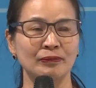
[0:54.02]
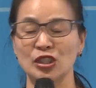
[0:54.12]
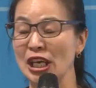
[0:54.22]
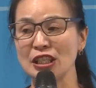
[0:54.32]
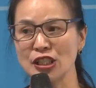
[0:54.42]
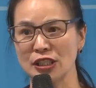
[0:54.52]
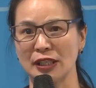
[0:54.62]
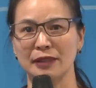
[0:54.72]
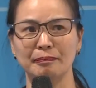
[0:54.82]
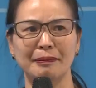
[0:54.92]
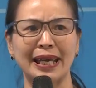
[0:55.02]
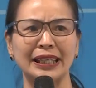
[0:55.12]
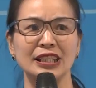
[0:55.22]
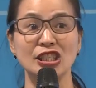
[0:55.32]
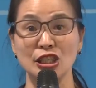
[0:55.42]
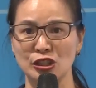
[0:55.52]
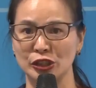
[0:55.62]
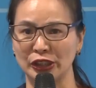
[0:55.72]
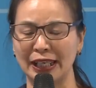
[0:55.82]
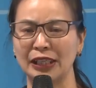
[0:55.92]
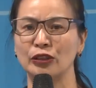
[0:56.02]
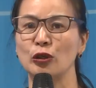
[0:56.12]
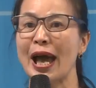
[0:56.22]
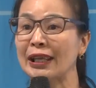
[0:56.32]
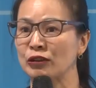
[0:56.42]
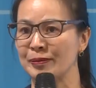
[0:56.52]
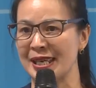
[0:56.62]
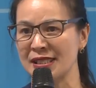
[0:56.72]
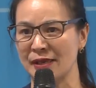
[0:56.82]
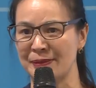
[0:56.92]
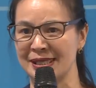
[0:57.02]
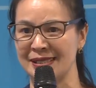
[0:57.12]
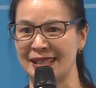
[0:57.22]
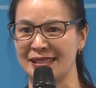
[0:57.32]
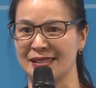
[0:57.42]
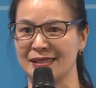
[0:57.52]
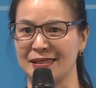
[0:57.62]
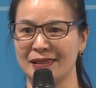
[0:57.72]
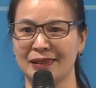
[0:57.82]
change my decision and do Atomy as a business?